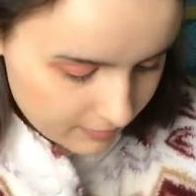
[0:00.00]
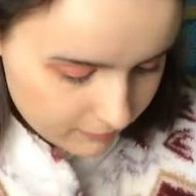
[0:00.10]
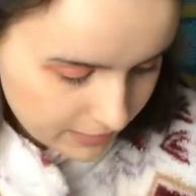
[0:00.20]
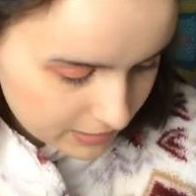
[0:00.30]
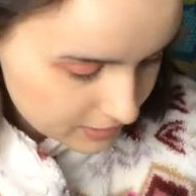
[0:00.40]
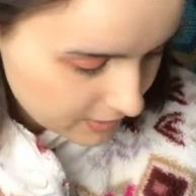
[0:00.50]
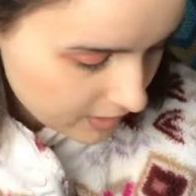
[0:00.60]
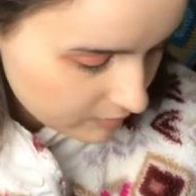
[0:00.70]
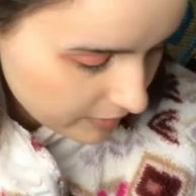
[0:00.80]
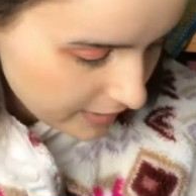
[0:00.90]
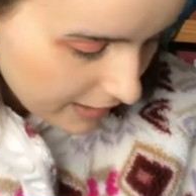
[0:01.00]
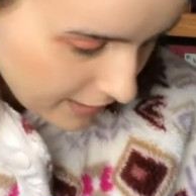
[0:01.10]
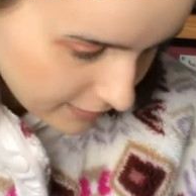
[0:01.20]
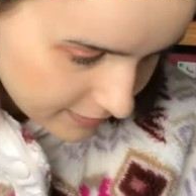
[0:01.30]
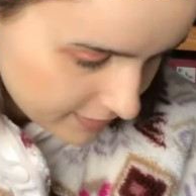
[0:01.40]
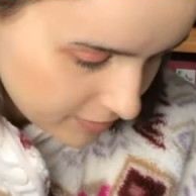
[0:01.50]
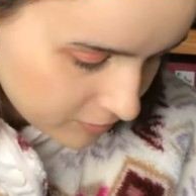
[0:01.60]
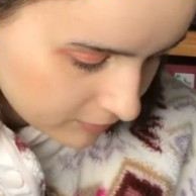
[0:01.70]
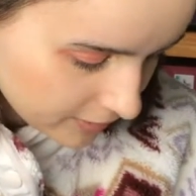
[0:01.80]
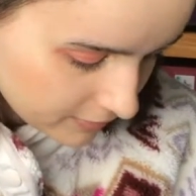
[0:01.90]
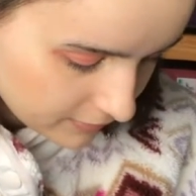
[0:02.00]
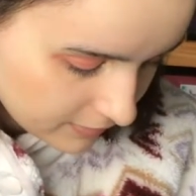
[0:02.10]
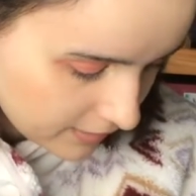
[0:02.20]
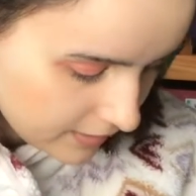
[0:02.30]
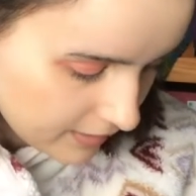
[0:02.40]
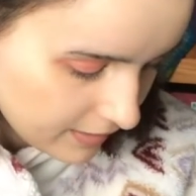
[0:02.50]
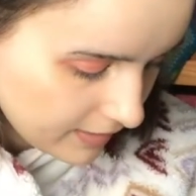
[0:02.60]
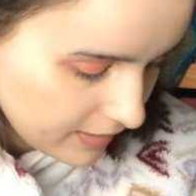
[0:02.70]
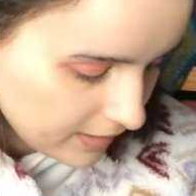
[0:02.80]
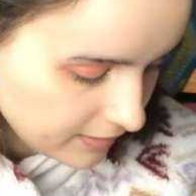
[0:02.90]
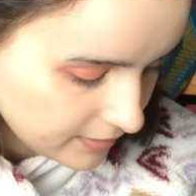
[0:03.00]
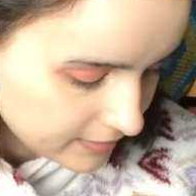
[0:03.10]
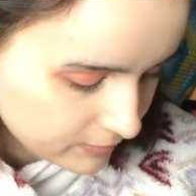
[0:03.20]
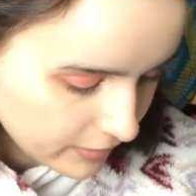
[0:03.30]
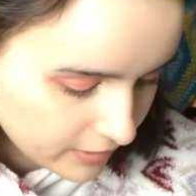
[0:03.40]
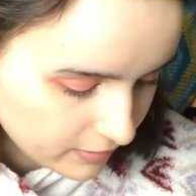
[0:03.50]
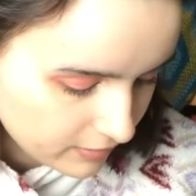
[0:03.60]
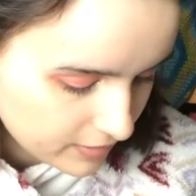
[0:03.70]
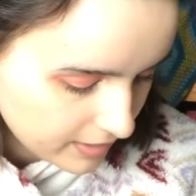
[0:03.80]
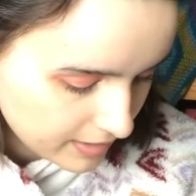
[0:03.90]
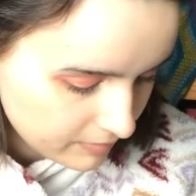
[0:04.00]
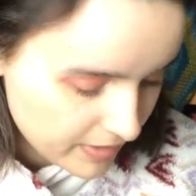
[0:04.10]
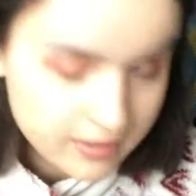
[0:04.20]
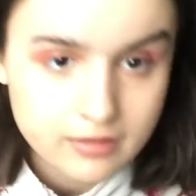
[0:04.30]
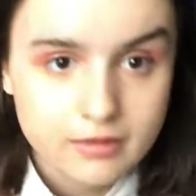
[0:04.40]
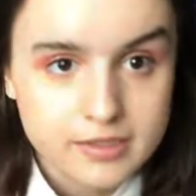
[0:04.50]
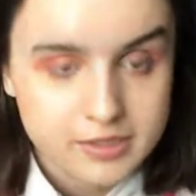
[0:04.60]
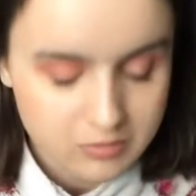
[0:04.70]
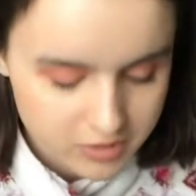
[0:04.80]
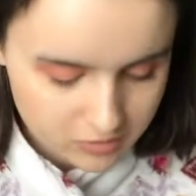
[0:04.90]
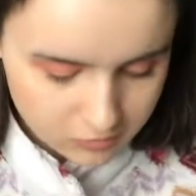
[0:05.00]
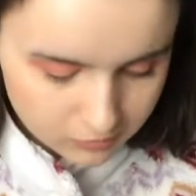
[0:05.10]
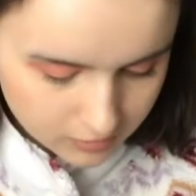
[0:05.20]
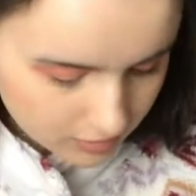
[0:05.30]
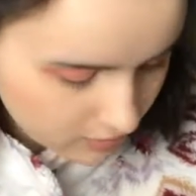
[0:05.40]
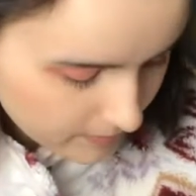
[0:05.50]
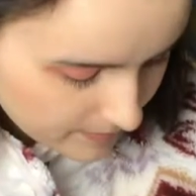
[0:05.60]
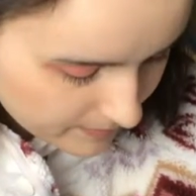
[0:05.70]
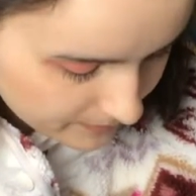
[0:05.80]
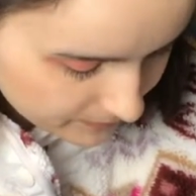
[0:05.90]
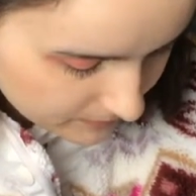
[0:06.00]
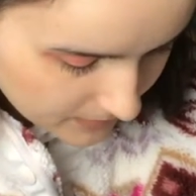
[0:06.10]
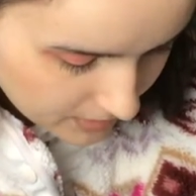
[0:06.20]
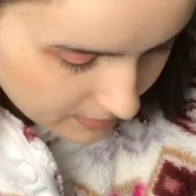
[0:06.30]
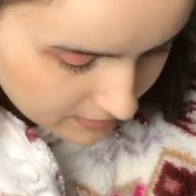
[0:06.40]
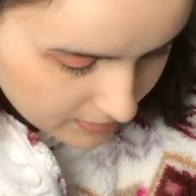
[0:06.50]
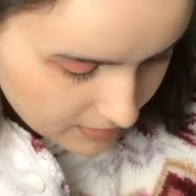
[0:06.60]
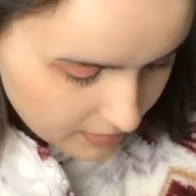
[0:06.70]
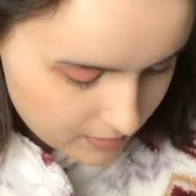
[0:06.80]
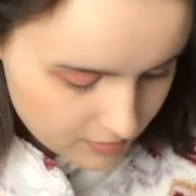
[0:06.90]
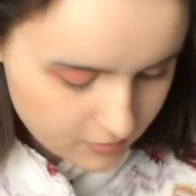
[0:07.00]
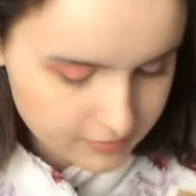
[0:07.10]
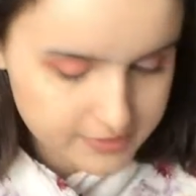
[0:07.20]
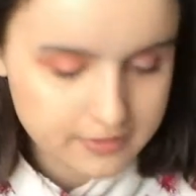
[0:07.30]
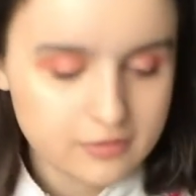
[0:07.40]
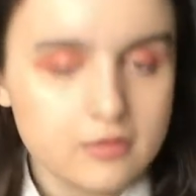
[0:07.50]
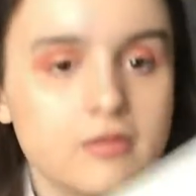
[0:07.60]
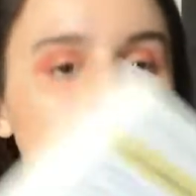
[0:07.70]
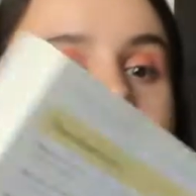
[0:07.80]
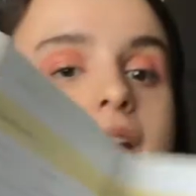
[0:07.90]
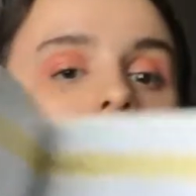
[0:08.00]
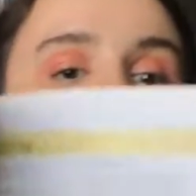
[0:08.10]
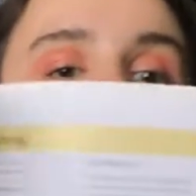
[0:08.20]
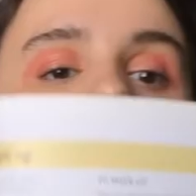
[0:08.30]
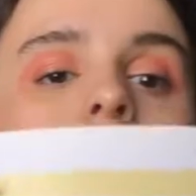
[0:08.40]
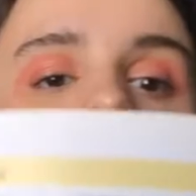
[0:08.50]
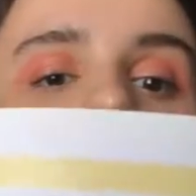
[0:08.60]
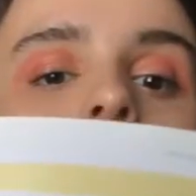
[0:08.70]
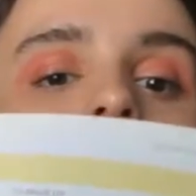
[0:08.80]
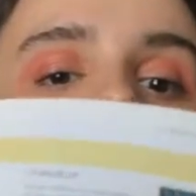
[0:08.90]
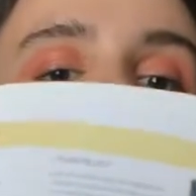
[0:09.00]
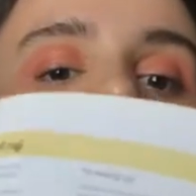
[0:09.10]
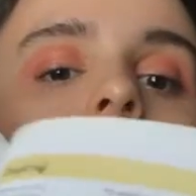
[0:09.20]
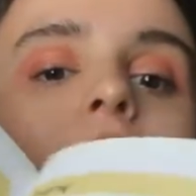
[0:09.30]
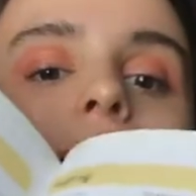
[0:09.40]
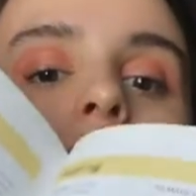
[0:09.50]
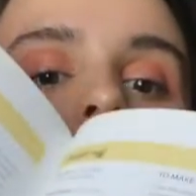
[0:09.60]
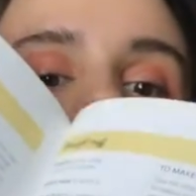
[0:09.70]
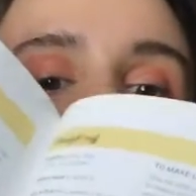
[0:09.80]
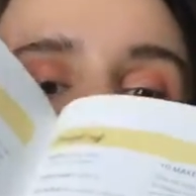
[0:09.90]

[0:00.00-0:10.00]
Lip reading: which could be added to literally any sweater and make it look so much cooler. And also little instructions for how to